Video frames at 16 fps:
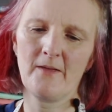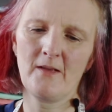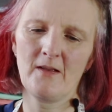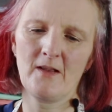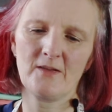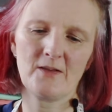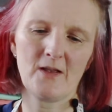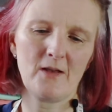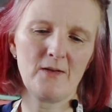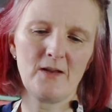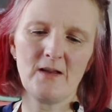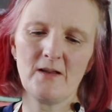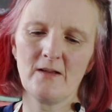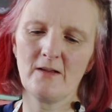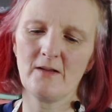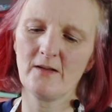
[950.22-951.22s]
it's
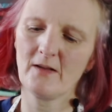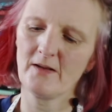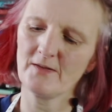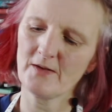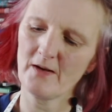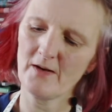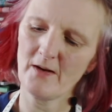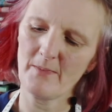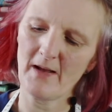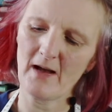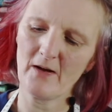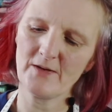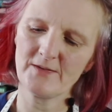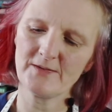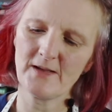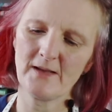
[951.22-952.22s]
only about
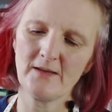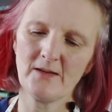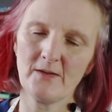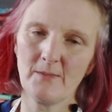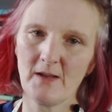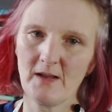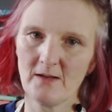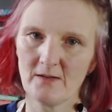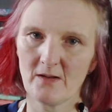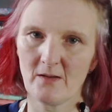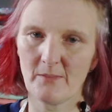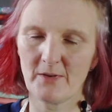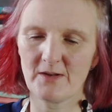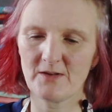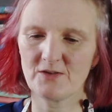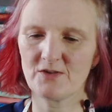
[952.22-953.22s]
1 centimetre,
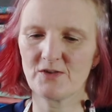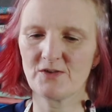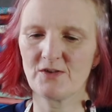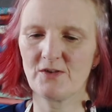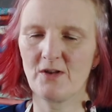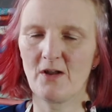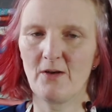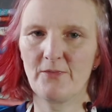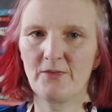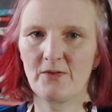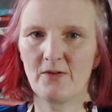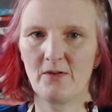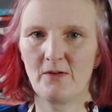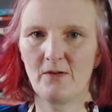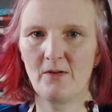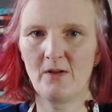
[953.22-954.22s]
but it's just enough
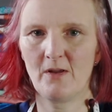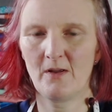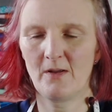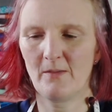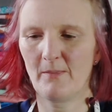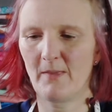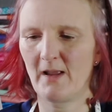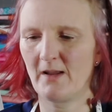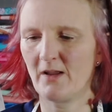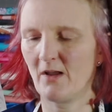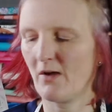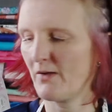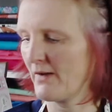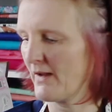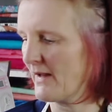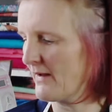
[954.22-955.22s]
to make it
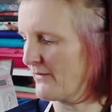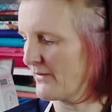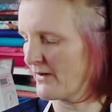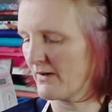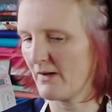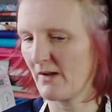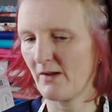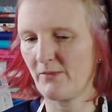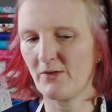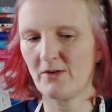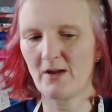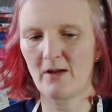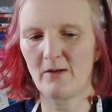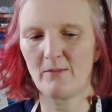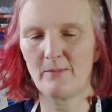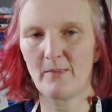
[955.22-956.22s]
uneven if you
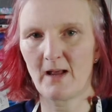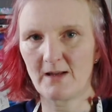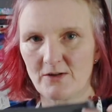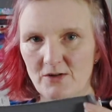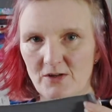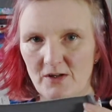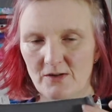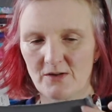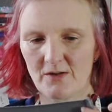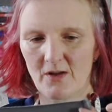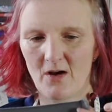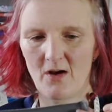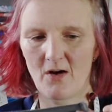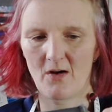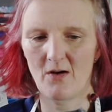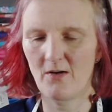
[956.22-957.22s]
don't match it to the
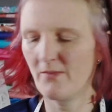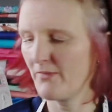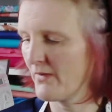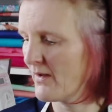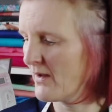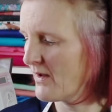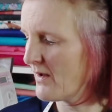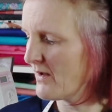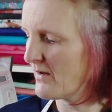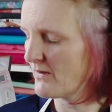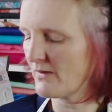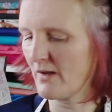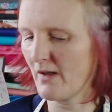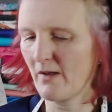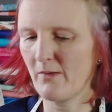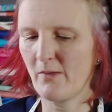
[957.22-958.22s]
half.
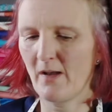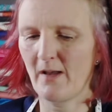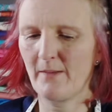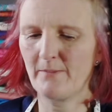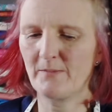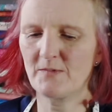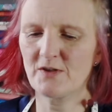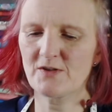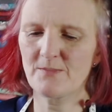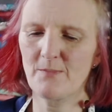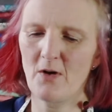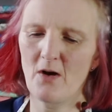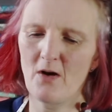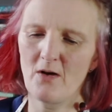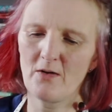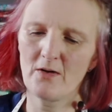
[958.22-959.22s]
So just
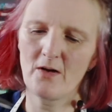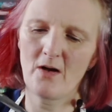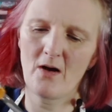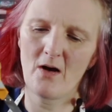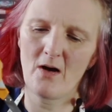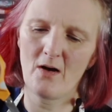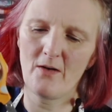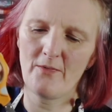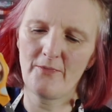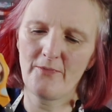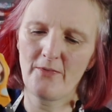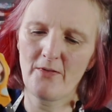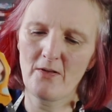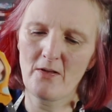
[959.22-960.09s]
mark half